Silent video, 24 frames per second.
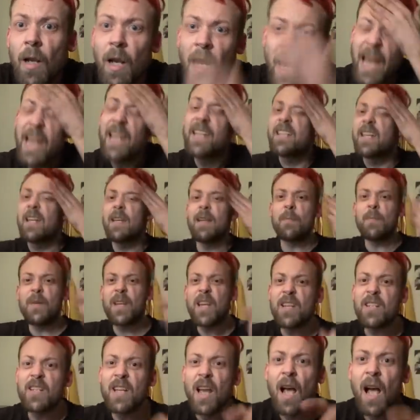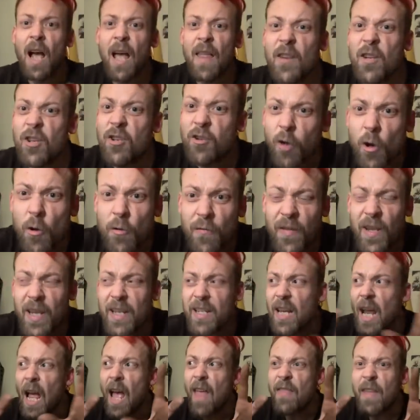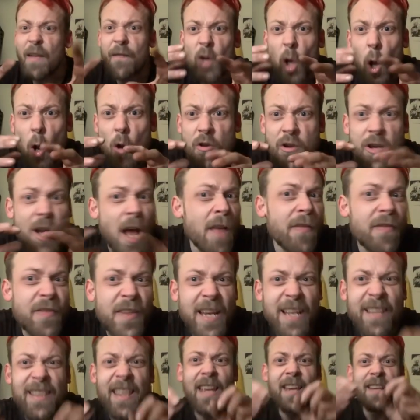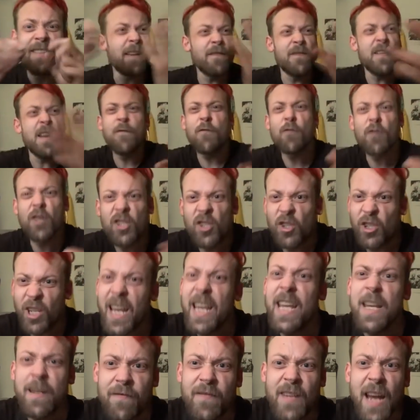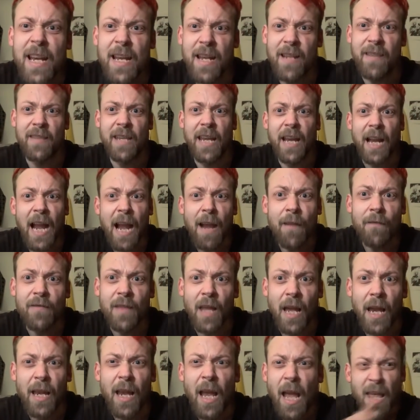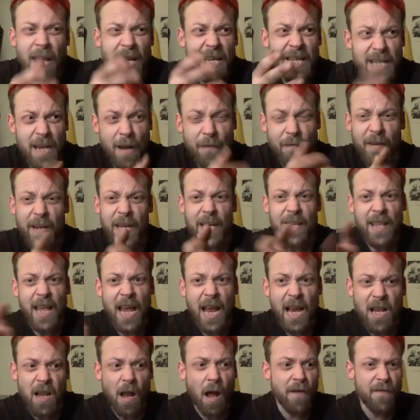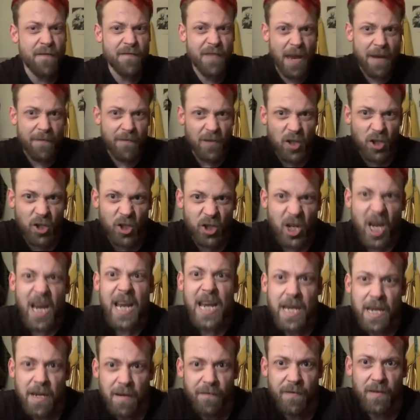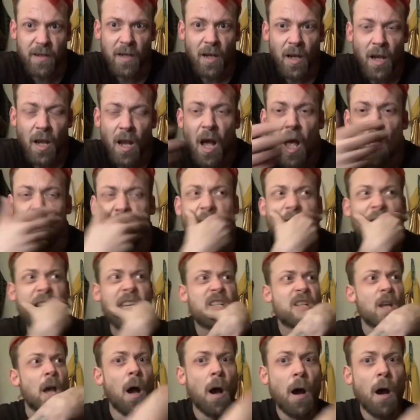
It's because the truth is they've got nothing that they've never achieved anything, have they? There's nothing in their life they've achieved that is